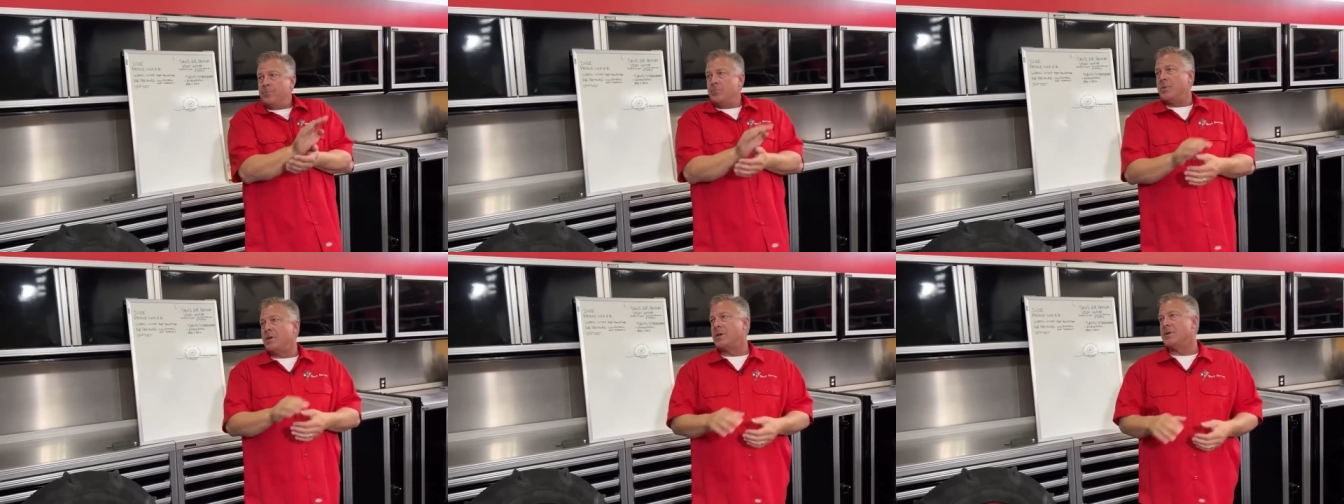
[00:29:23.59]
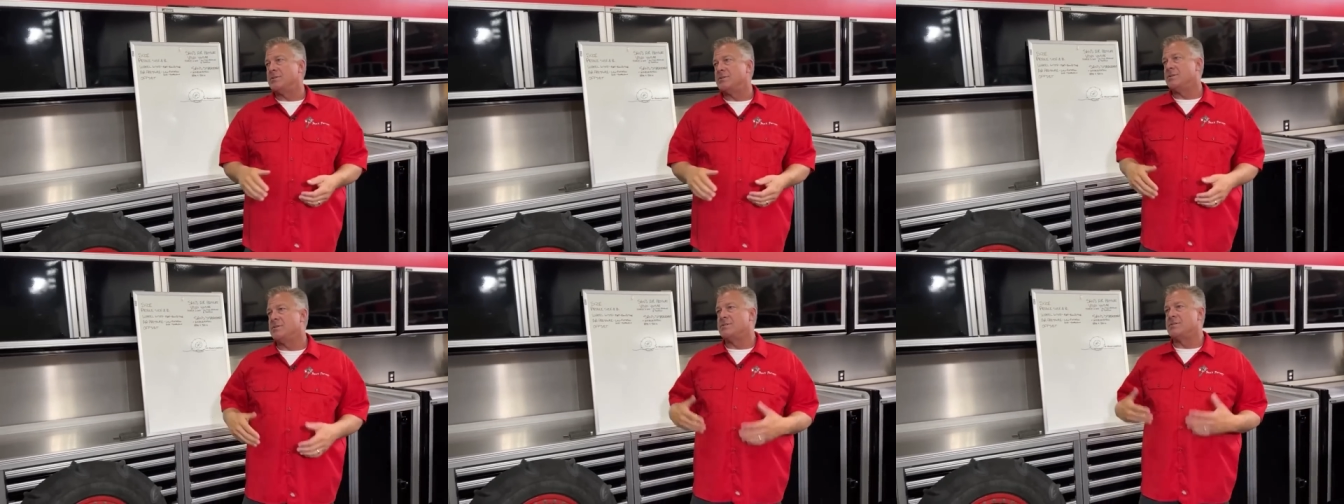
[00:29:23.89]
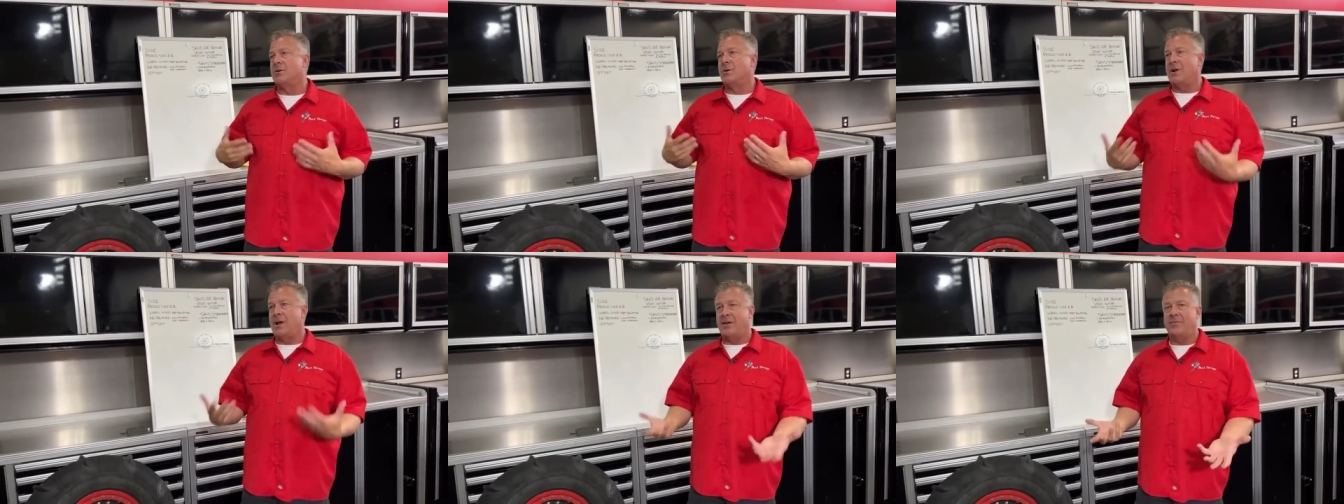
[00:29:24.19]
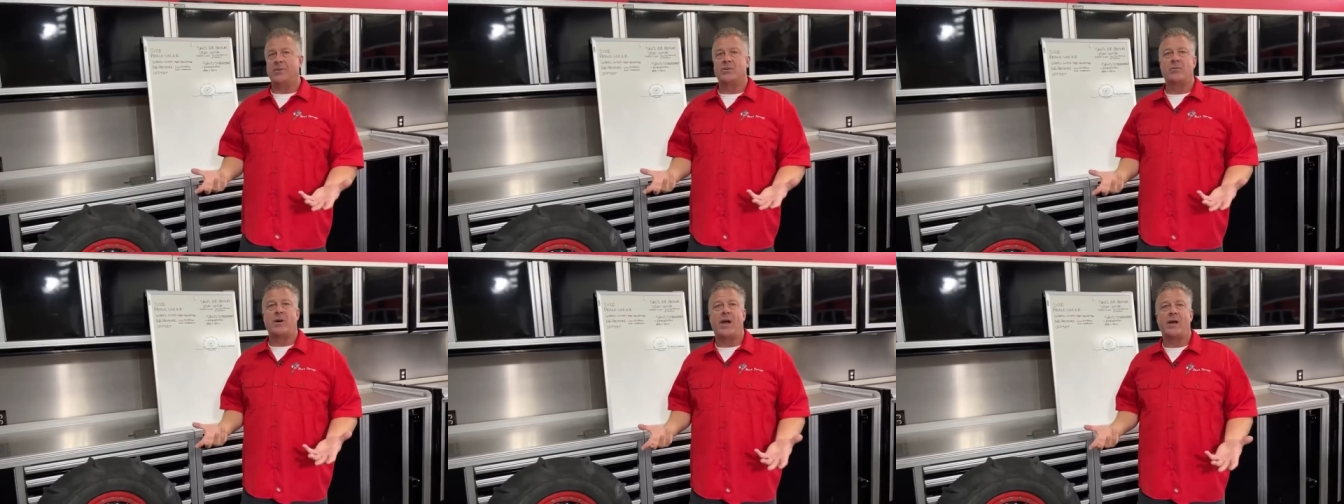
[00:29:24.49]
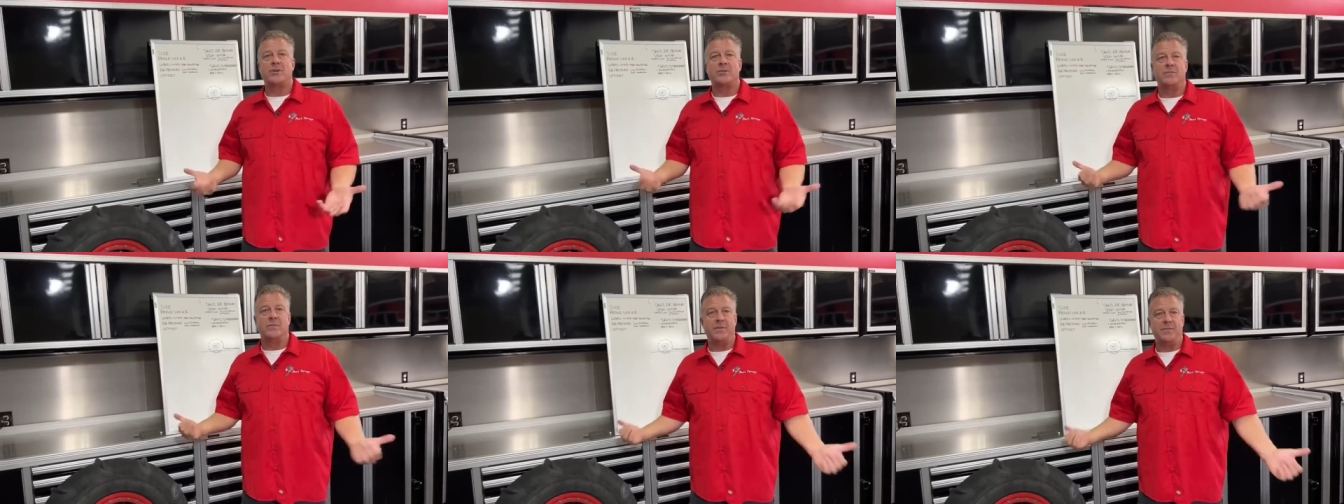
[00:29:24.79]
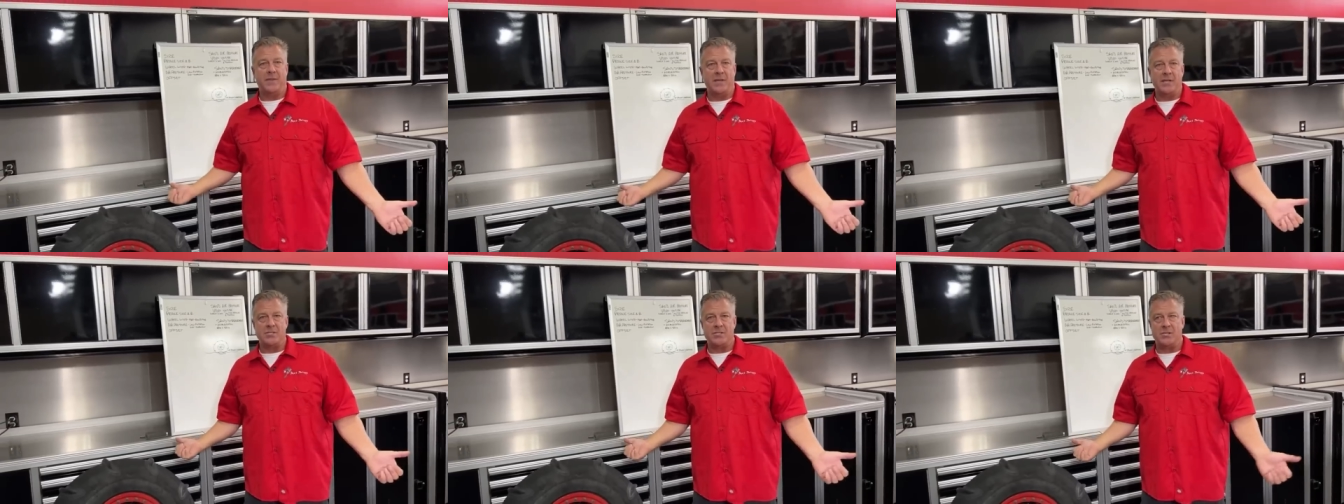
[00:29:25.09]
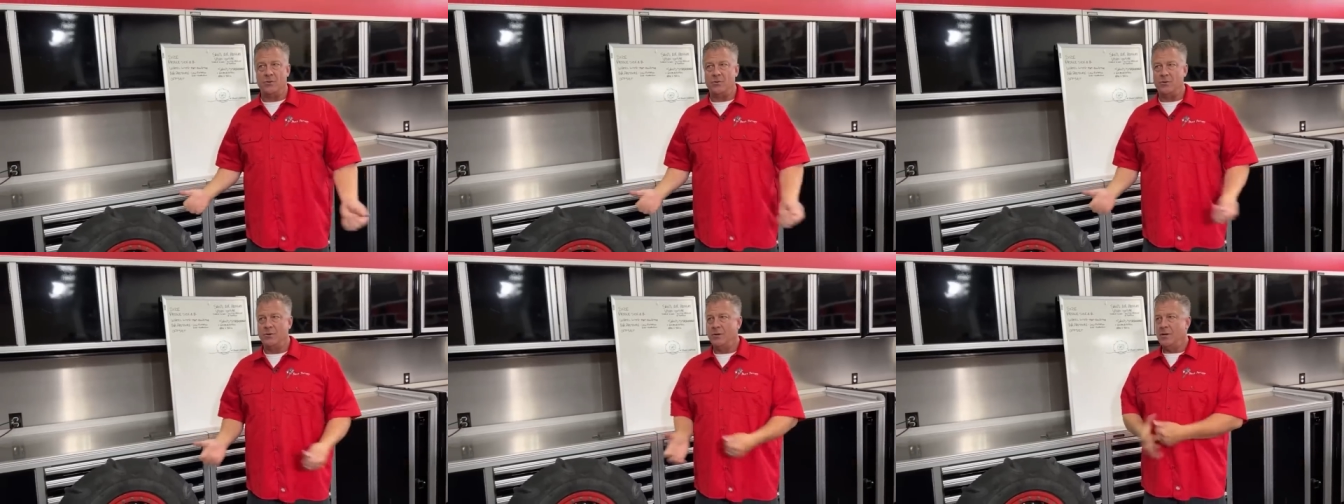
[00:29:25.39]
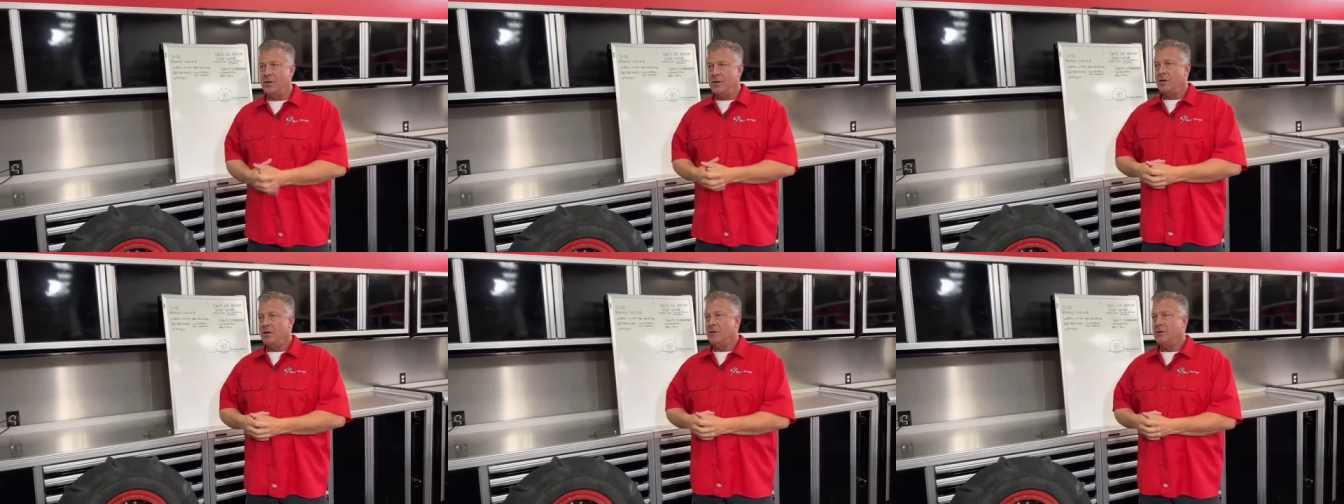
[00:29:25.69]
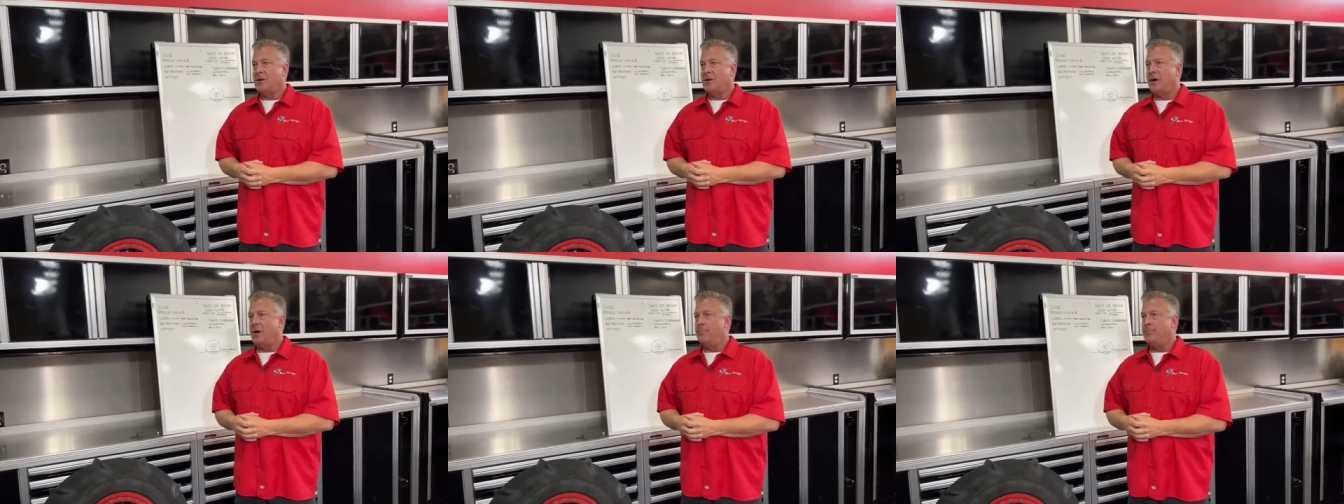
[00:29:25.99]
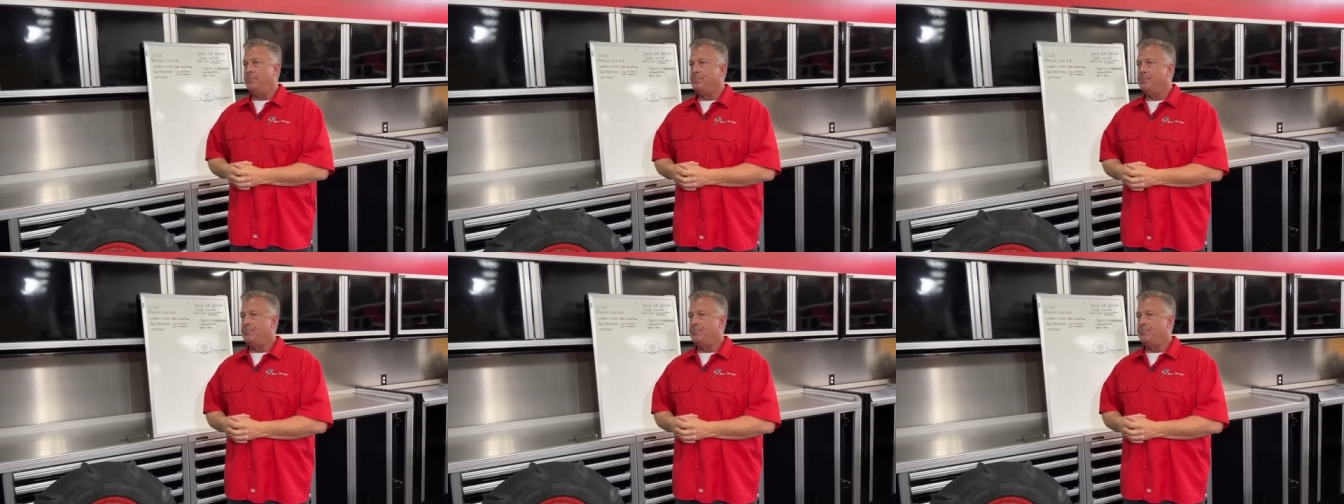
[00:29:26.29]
because you just don't have the traction that these do. Dom.